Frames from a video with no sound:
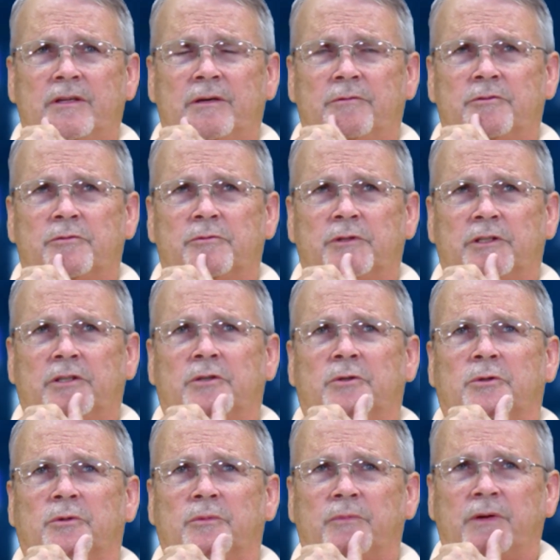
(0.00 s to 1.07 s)
It was really
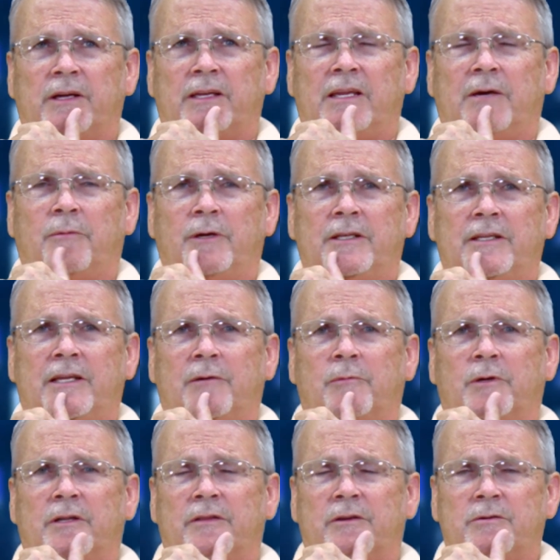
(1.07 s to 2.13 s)
cool. I can't wait to get
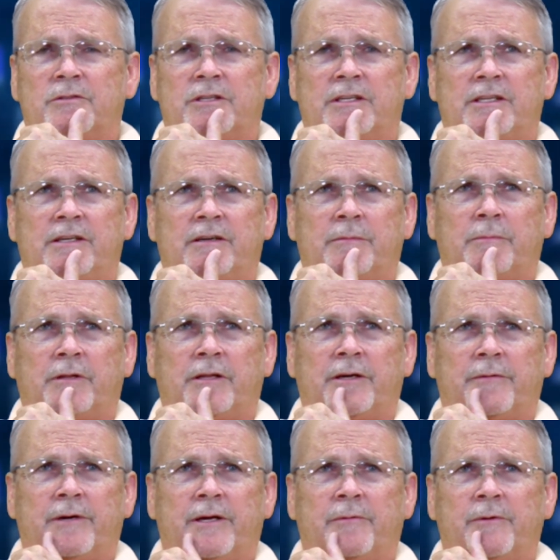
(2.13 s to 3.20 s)
one of those in here and play
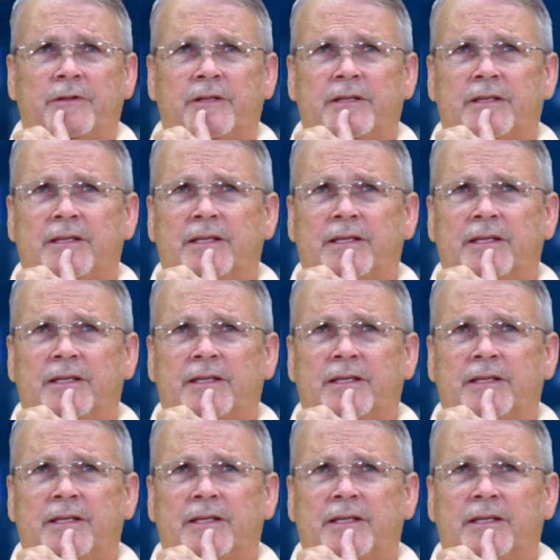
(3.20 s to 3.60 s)
around with it.